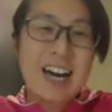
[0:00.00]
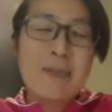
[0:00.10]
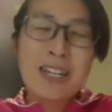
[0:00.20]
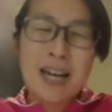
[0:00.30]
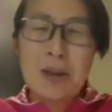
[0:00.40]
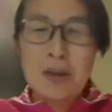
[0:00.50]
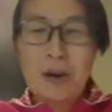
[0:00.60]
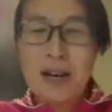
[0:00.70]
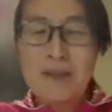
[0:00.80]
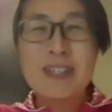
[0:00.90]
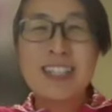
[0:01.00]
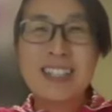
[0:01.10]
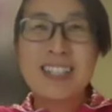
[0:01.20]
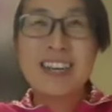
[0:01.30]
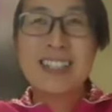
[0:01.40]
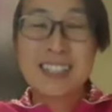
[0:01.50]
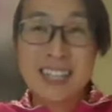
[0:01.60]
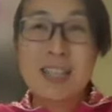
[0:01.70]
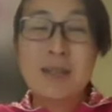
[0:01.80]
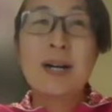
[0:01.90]
I'm like, I don't know. I'm getting
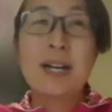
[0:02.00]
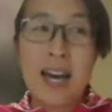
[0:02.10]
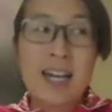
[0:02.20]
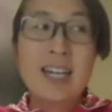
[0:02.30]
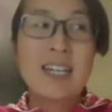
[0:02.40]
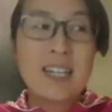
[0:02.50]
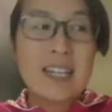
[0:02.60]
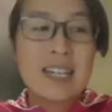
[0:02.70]
excited, but I